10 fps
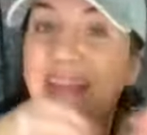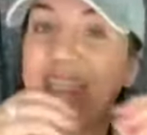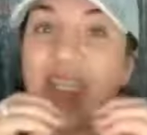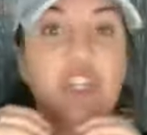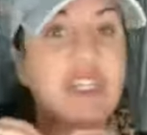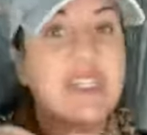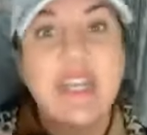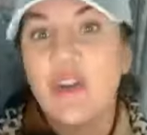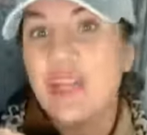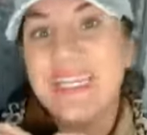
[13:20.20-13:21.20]
is just
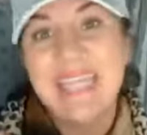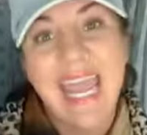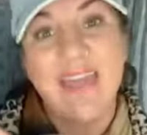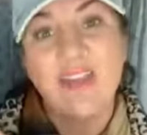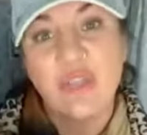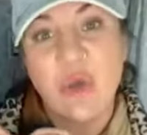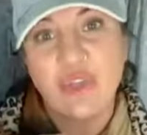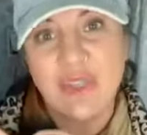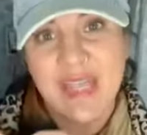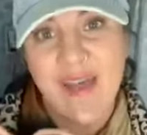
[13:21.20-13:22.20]
literally taking the social
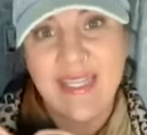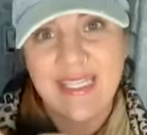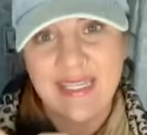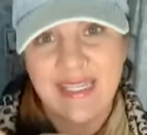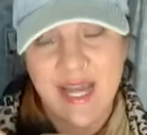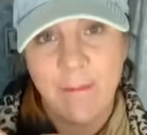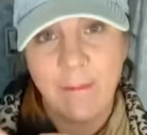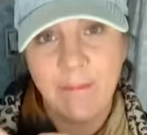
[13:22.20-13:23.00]
selling system